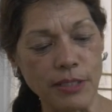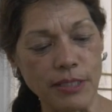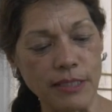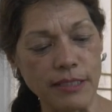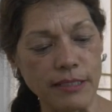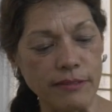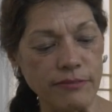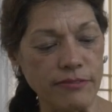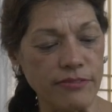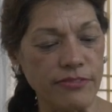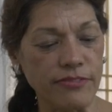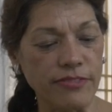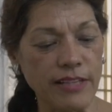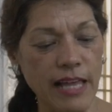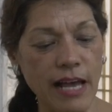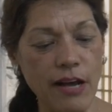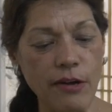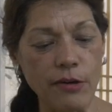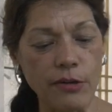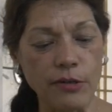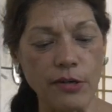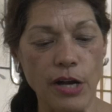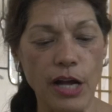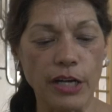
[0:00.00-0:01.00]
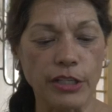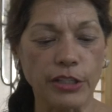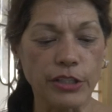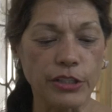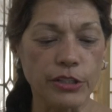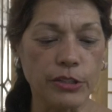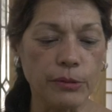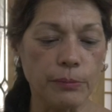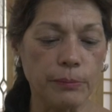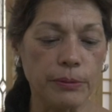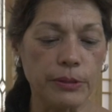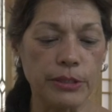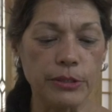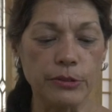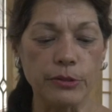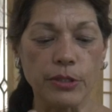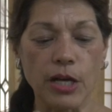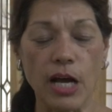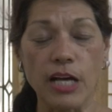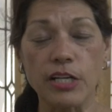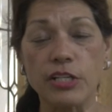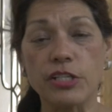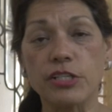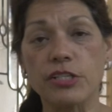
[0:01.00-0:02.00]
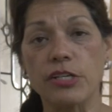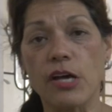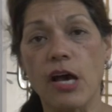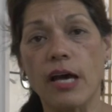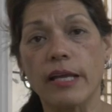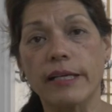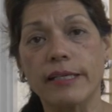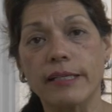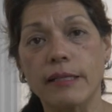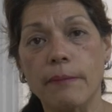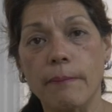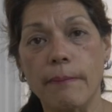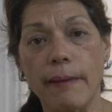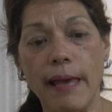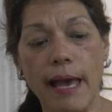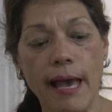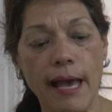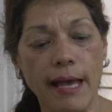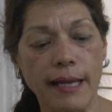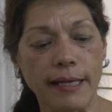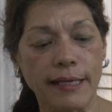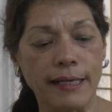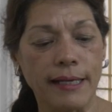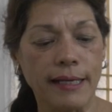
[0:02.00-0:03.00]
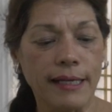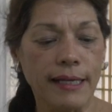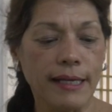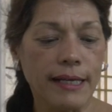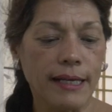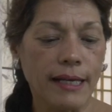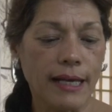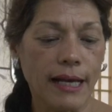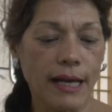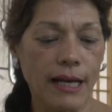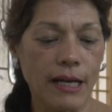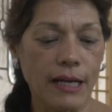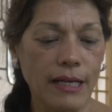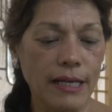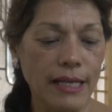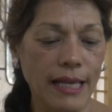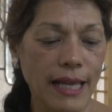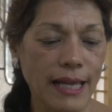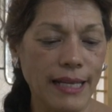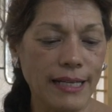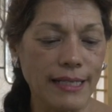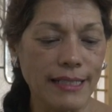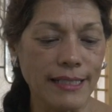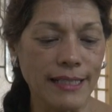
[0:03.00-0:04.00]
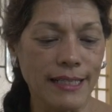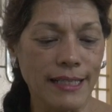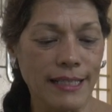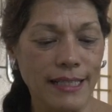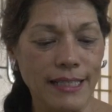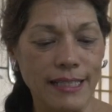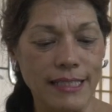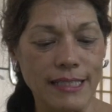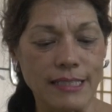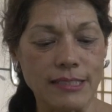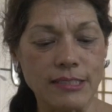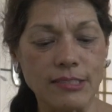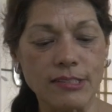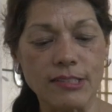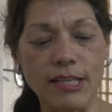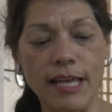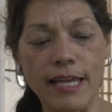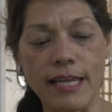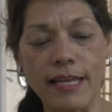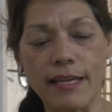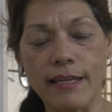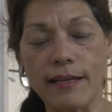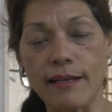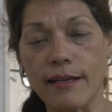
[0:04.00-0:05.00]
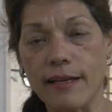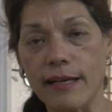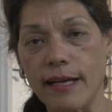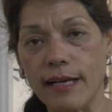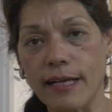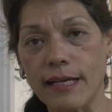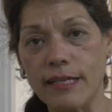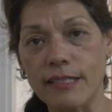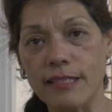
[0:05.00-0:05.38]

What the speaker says: a little flower on Cupid who got shot in the back and is laying